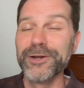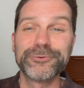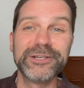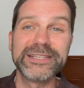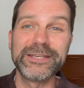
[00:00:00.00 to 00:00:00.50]

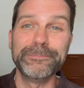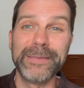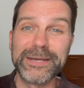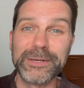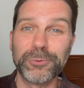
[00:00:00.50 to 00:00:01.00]
really
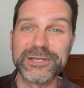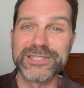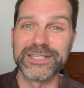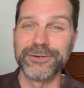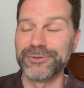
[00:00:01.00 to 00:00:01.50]
made me want
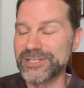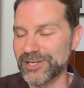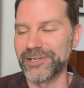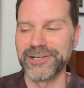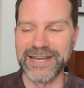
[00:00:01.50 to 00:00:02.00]
to
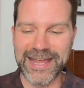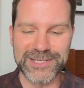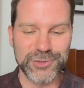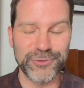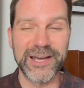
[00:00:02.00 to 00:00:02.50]
return and
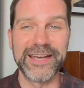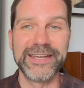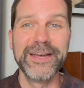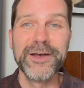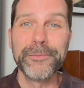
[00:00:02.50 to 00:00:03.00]
try
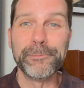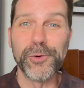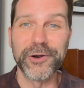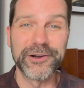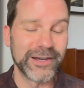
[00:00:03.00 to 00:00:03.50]

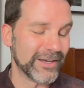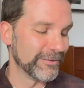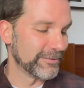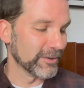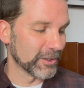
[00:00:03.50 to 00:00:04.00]
more
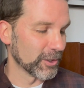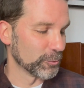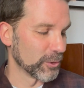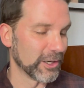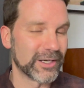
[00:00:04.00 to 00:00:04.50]
of her
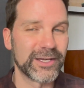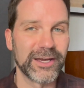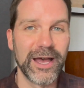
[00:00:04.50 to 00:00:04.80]
work.